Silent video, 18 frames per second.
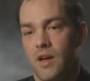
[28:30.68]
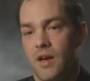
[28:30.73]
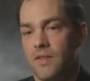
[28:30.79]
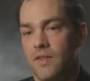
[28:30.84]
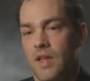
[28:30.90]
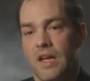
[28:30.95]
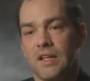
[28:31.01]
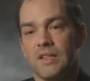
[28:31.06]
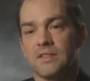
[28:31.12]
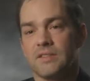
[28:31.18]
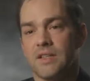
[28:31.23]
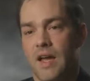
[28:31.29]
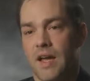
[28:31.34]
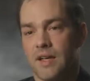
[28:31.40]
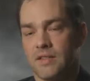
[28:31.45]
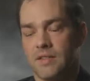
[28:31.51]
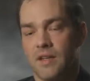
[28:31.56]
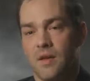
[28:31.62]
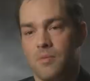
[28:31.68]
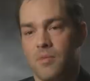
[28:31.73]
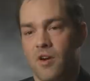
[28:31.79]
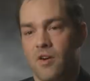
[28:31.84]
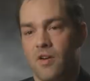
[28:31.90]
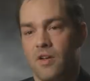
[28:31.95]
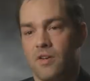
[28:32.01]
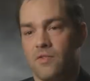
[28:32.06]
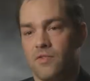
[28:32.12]
in that exact same
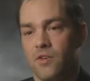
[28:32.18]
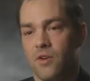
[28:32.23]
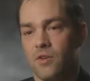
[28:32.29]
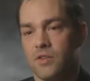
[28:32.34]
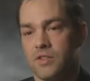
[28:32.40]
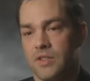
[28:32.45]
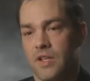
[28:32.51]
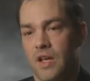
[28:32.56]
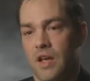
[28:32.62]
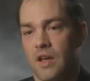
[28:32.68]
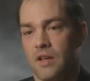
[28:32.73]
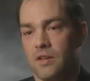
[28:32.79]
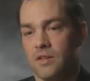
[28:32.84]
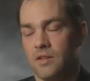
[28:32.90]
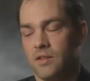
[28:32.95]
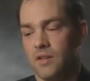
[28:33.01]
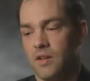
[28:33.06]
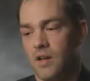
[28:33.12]
area of Nuristan,